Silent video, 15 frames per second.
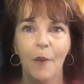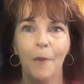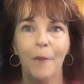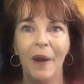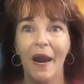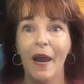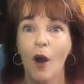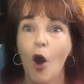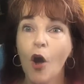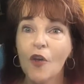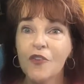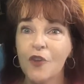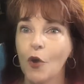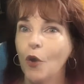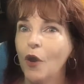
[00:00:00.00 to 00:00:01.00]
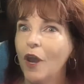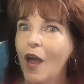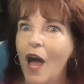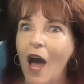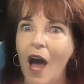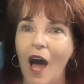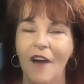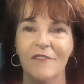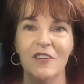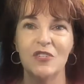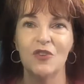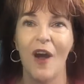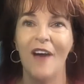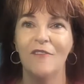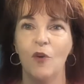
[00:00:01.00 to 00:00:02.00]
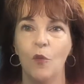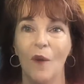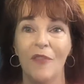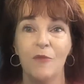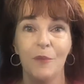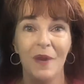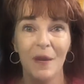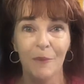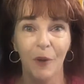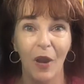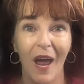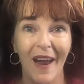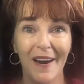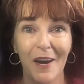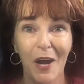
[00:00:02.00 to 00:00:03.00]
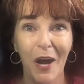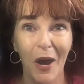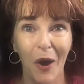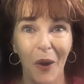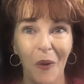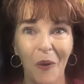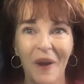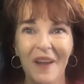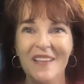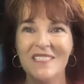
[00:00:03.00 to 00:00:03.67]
but I also love to travel with people I know.